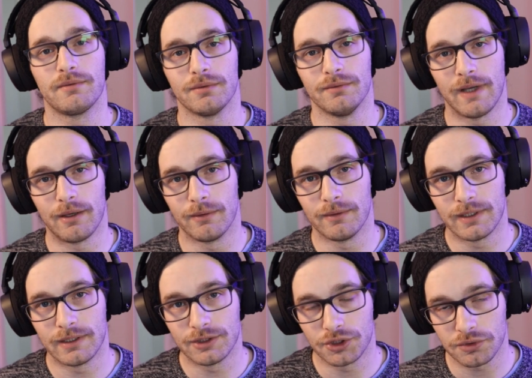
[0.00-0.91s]
without
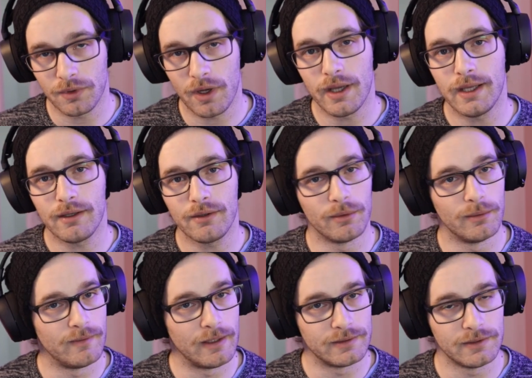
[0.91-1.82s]
trying or
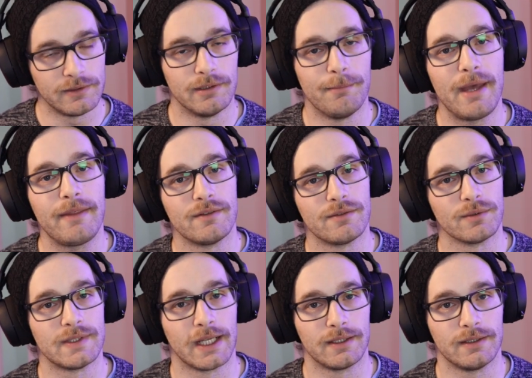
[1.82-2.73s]
without doing the methods or
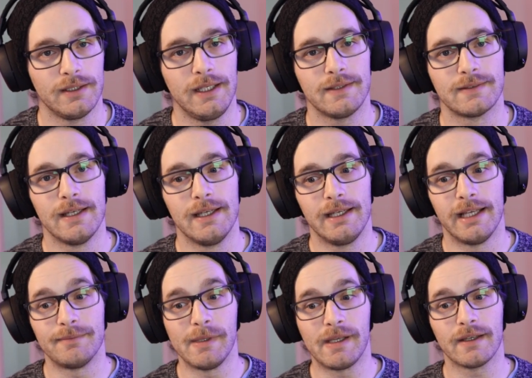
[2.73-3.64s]
techniques
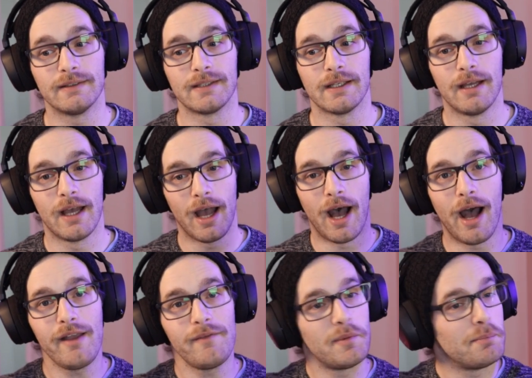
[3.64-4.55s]
is because
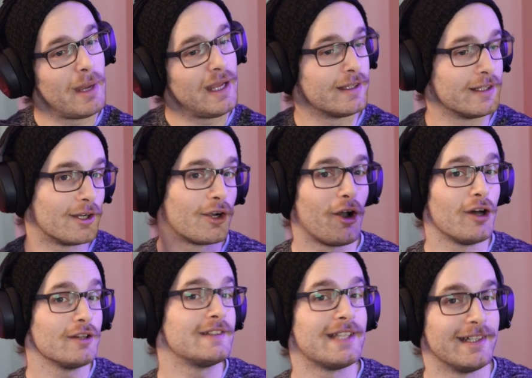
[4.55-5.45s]
I've been making
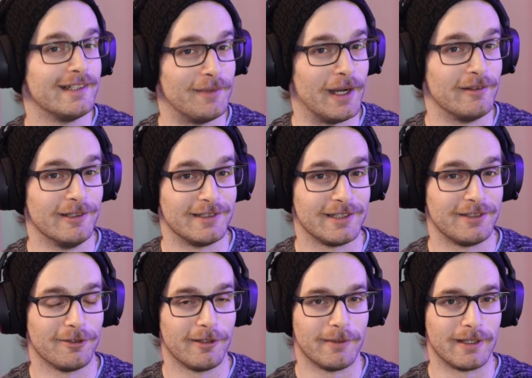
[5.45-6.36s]
content about lucid
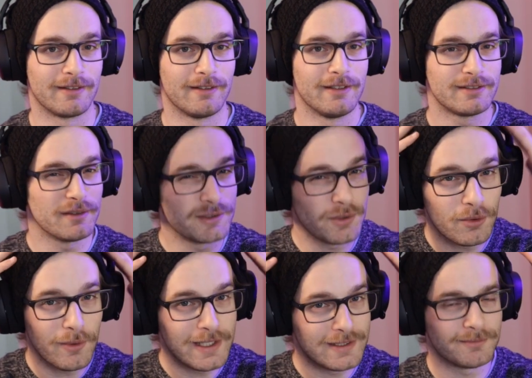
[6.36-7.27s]
dreaming, so it's
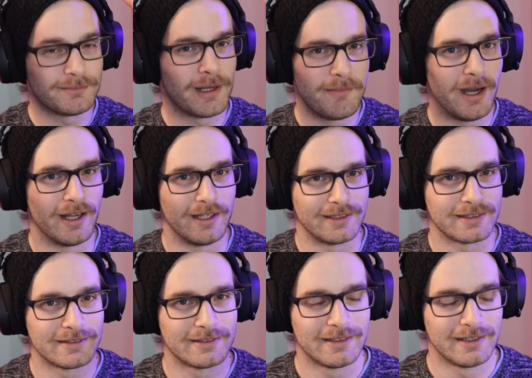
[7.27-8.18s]
always on my mind.
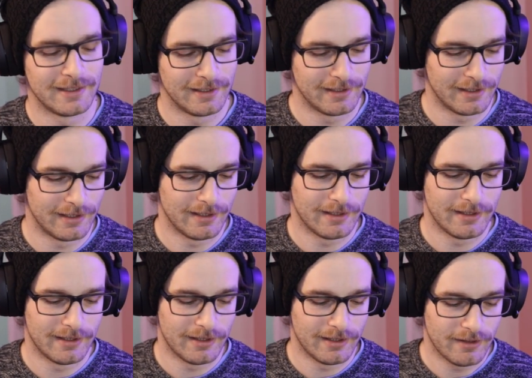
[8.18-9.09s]

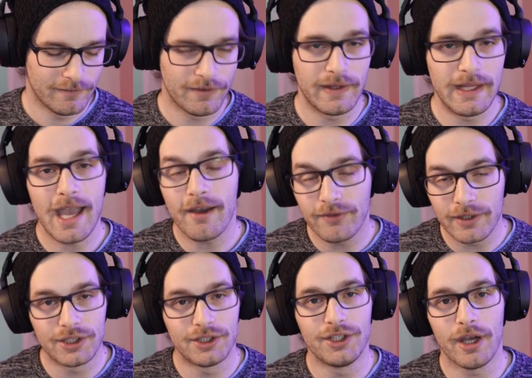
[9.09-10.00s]
For the
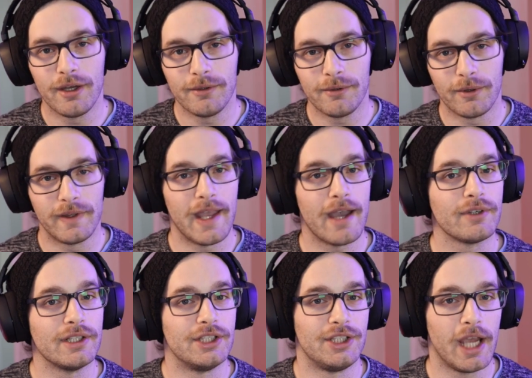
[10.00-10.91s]
average Joe or the
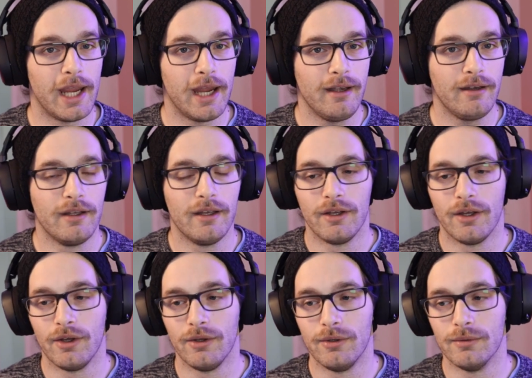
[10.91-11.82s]
average Jane
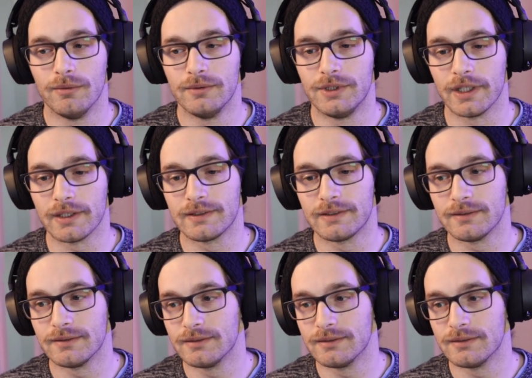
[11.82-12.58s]
who just